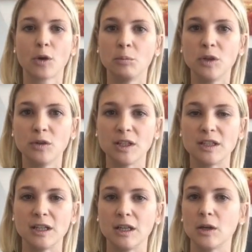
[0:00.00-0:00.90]

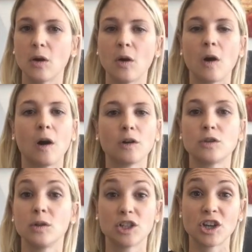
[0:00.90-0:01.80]
community or
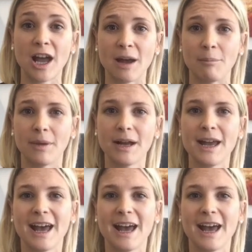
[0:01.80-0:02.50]
to a CHAM,